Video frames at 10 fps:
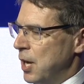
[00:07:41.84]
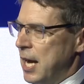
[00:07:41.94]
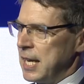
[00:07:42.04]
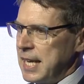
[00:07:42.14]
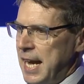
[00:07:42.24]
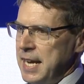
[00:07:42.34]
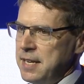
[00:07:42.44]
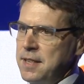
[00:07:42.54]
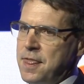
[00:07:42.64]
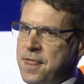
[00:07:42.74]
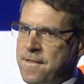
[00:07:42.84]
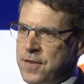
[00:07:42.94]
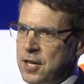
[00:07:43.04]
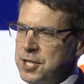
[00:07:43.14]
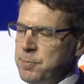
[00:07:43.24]
Again, the
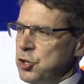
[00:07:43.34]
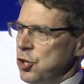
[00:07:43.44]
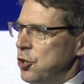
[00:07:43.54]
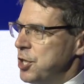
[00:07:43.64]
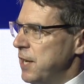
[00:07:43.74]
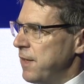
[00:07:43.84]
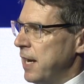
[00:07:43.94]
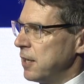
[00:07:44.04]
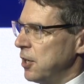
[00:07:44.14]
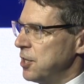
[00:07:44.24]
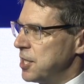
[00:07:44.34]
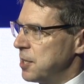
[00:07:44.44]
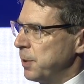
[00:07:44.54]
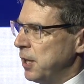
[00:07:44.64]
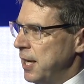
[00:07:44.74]
vast majority of that going to
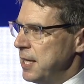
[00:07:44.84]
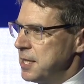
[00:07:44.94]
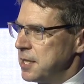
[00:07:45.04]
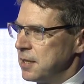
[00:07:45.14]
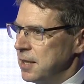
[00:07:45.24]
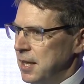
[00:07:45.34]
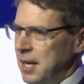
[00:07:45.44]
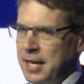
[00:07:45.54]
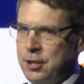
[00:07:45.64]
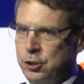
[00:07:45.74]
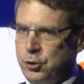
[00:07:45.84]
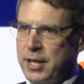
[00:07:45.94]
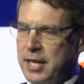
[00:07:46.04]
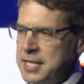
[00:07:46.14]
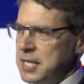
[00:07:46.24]
suppliers,
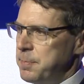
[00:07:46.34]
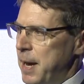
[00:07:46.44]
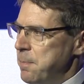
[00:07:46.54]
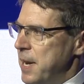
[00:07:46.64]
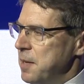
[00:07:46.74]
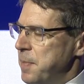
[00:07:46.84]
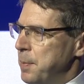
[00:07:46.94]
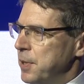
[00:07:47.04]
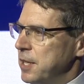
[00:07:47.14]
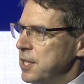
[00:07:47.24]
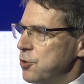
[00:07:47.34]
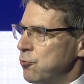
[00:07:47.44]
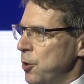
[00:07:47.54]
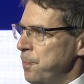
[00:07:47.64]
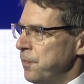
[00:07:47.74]
including, I suspect, many people in this
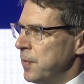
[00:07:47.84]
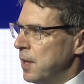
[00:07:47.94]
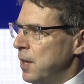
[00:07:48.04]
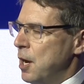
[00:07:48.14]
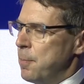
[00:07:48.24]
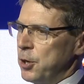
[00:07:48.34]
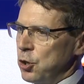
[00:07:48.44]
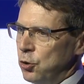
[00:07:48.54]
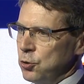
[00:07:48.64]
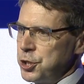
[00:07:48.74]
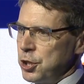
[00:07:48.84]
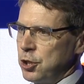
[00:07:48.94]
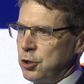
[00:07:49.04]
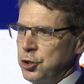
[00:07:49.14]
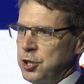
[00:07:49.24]
room, but also the
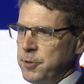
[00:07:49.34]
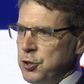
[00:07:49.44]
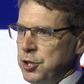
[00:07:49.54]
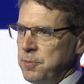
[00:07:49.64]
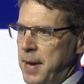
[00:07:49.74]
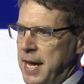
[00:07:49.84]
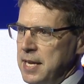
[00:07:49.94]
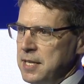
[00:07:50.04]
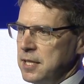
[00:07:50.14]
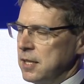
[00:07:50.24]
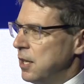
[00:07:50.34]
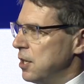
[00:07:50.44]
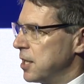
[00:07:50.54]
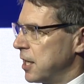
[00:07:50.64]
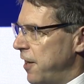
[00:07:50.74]
contribution made
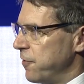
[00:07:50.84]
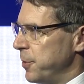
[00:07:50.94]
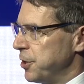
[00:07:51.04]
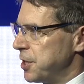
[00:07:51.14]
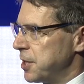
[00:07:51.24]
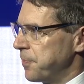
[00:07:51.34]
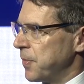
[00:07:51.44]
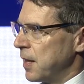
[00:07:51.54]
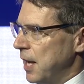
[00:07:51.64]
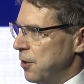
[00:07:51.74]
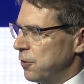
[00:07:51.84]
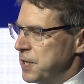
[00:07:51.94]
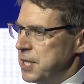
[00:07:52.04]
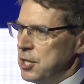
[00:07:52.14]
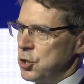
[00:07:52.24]
to government and
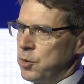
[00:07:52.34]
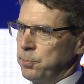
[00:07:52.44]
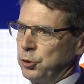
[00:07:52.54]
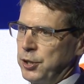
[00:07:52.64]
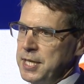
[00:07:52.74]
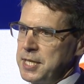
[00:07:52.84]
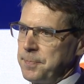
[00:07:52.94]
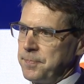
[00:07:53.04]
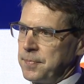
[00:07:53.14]
obviously to employees.